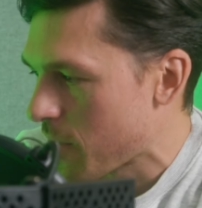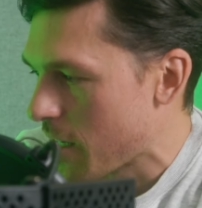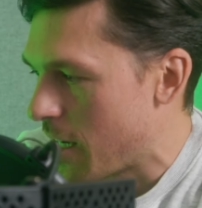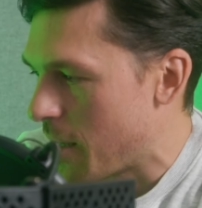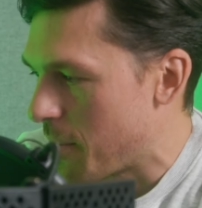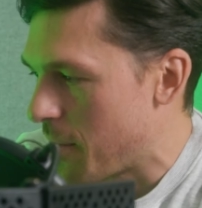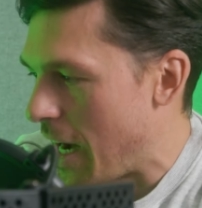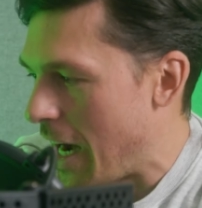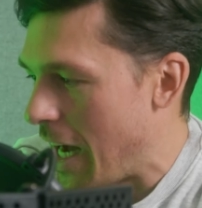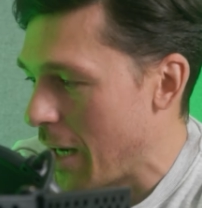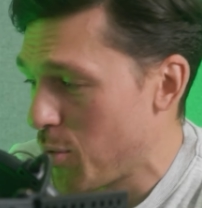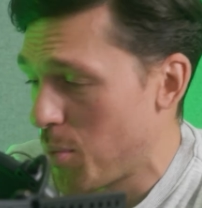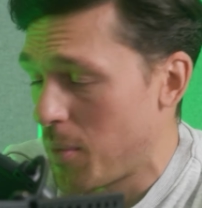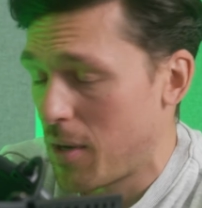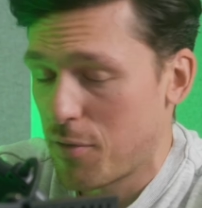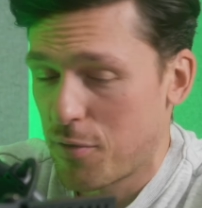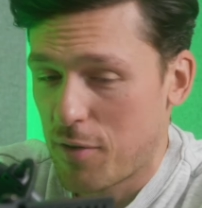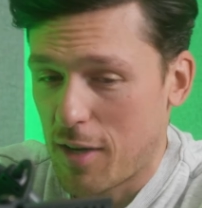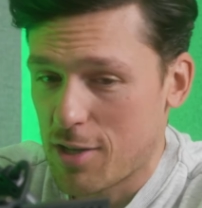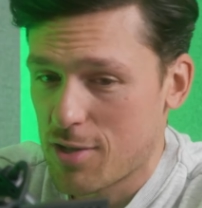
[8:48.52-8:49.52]
And the hardware
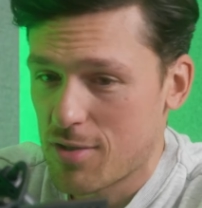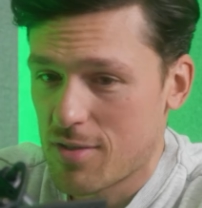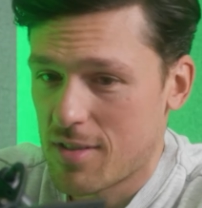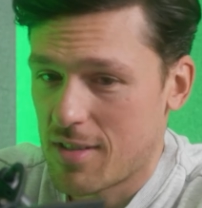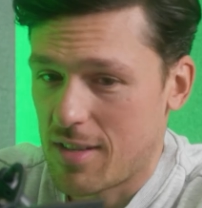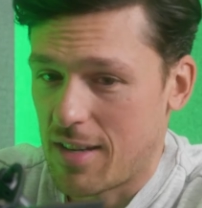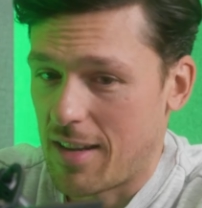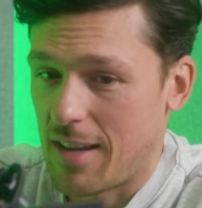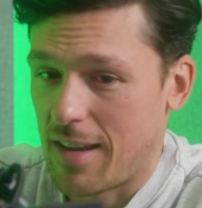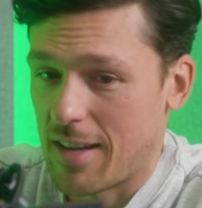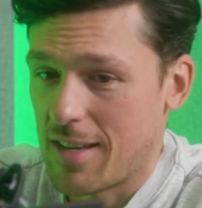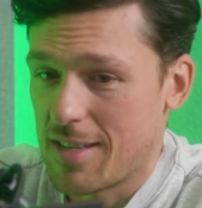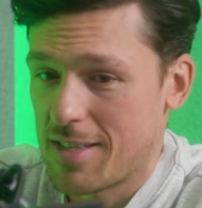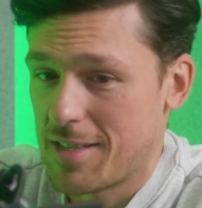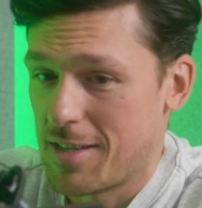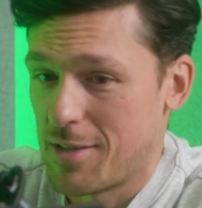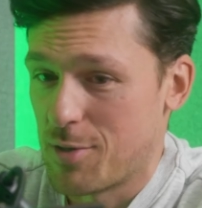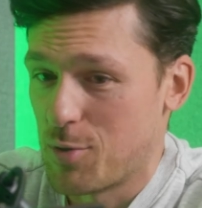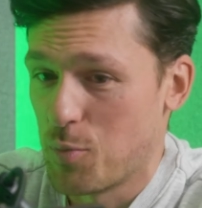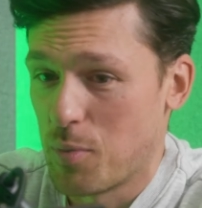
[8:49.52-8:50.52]
manufacturers, I guess
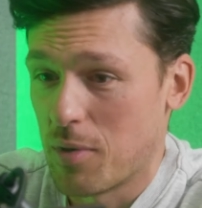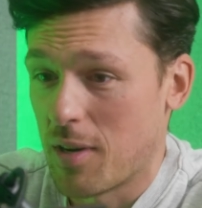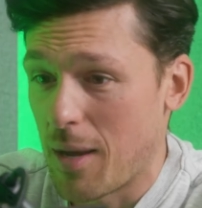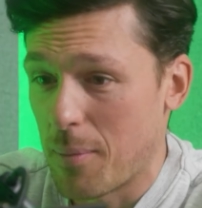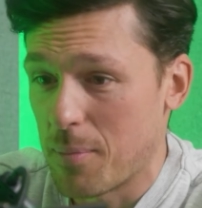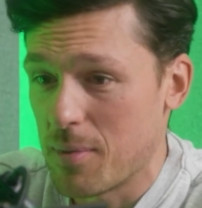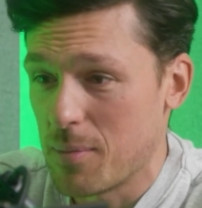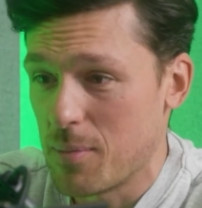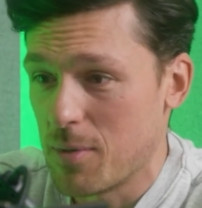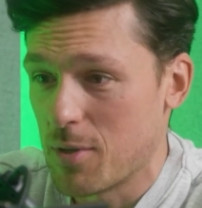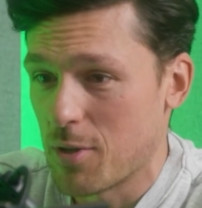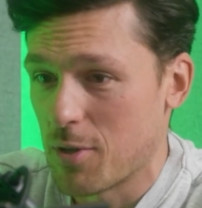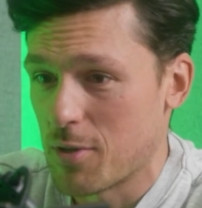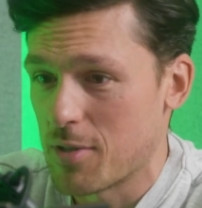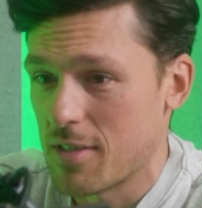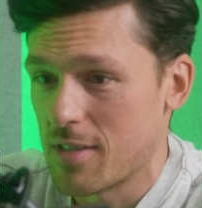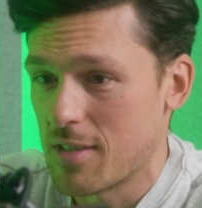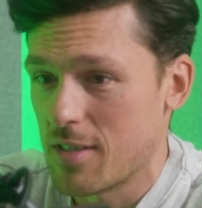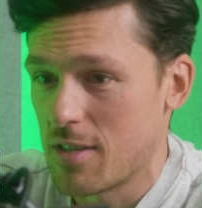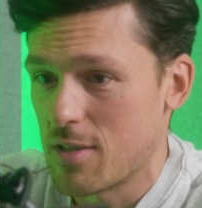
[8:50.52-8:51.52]
they're super happy
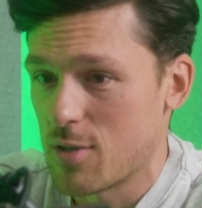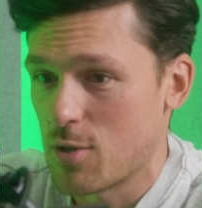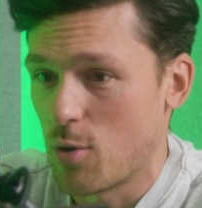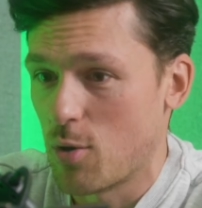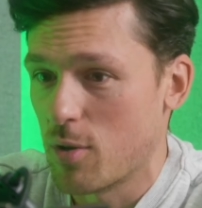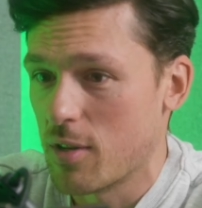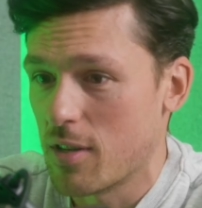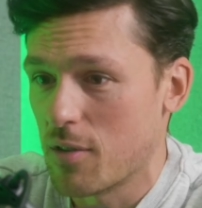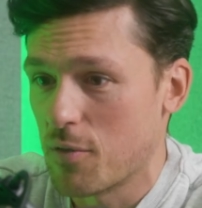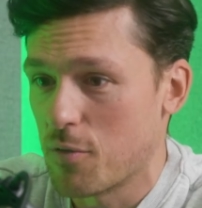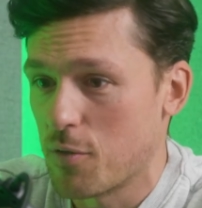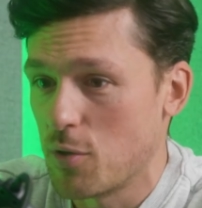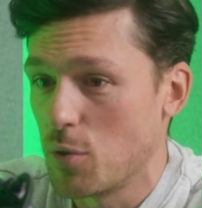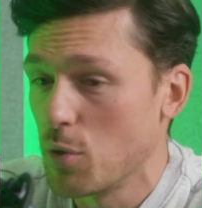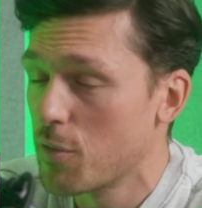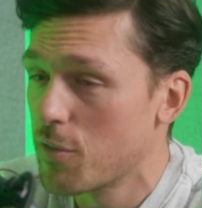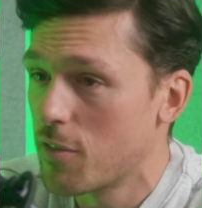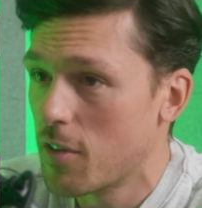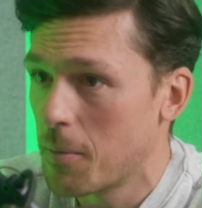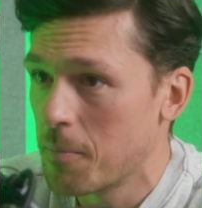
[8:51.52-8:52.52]
because there's only a
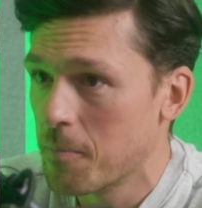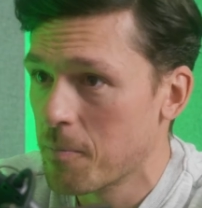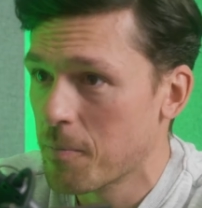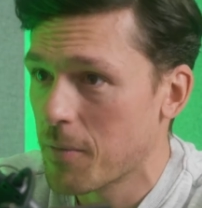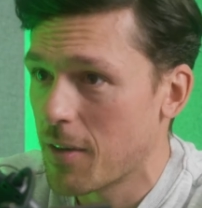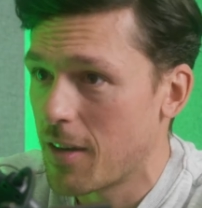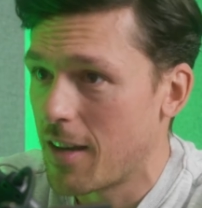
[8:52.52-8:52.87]
few of them.